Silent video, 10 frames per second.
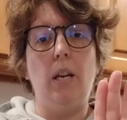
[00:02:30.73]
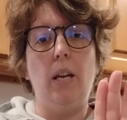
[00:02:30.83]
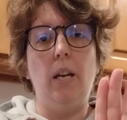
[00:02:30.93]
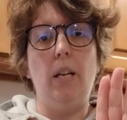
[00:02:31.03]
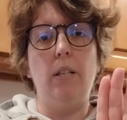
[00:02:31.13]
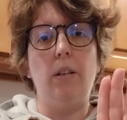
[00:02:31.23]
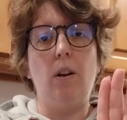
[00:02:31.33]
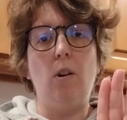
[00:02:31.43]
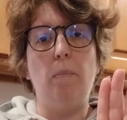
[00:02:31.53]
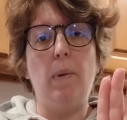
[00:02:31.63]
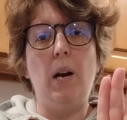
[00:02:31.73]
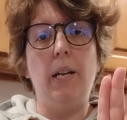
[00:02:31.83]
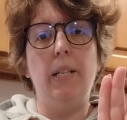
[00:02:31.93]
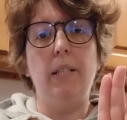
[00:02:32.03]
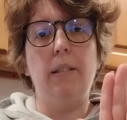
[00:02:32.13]
and our
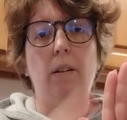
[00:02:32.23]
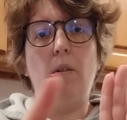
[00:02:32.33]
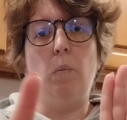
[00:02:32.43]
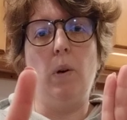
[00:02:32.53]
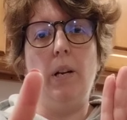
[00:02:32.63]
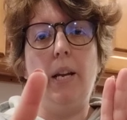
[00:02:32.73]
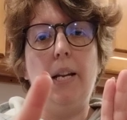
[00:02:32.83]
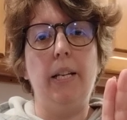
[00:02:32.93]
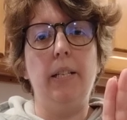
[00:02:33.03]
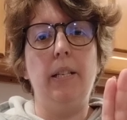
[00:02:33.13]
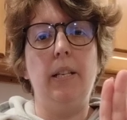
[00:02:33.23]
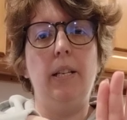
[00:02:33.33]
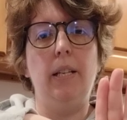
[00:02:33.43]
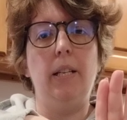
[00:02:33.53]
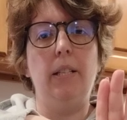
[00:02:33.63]
minus, our one hand,
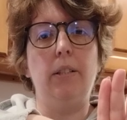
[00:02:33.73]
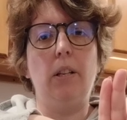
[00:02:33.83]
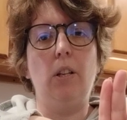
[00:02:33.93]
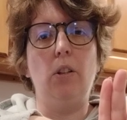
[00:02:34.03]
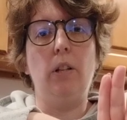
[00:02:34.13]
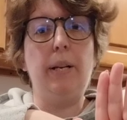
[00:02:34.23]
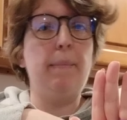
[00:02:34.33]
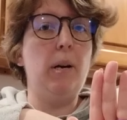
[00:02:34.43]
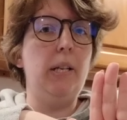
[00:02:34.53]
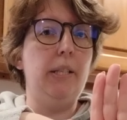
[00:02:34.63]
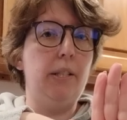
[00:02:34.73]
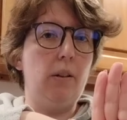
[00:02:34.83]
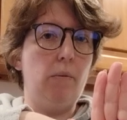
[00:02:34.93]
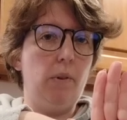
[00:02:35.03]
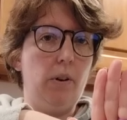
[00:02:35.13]
is going to look like a minus
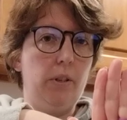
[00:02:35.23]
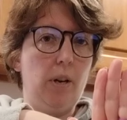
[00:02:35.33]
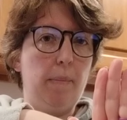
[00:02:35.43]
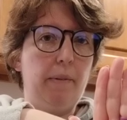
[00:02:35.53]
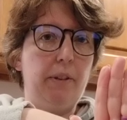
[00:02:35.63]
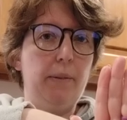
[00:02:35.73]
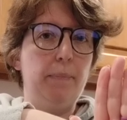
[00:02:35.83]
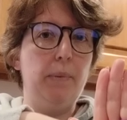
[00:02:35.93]
on top of it.